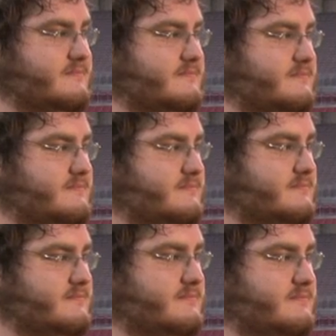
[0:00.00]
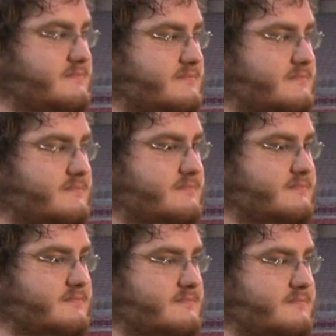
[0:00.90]

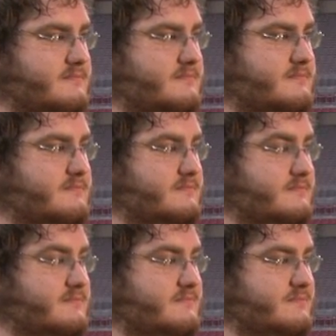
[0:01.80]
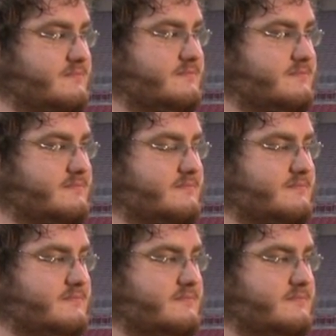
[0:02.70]
The person shown says nothing.